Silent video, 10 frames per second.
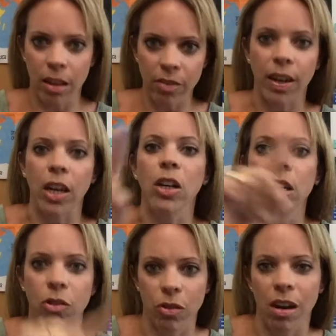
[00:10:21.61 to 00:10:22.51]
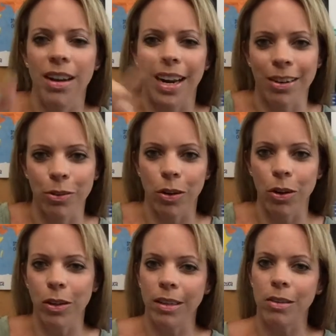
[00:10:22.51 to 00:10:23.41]
their finger and draw an air
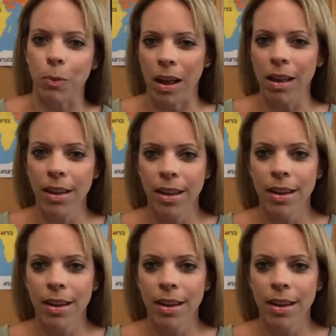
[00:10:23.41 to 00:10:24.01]
circle as well.